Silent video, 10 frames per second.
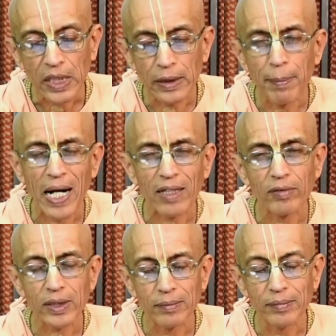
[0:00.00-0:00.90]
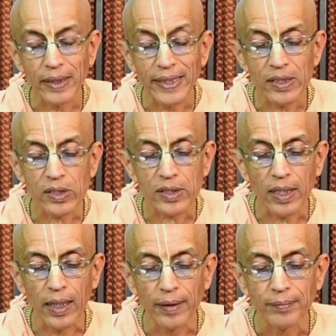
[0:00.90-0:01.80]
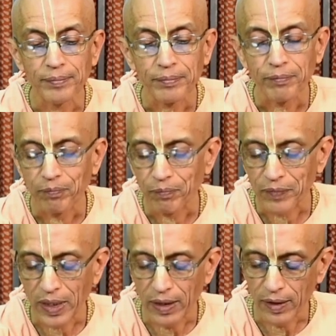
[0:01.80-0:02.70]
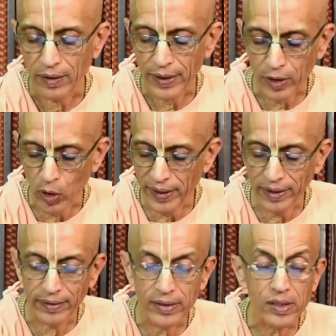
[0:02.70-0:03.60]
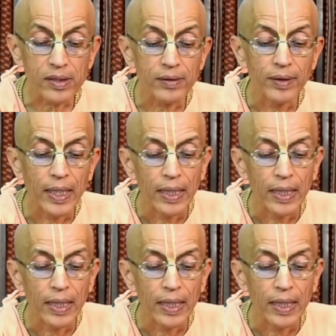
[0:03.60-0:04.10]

the Bhagavatam is uh, Uh, recording this,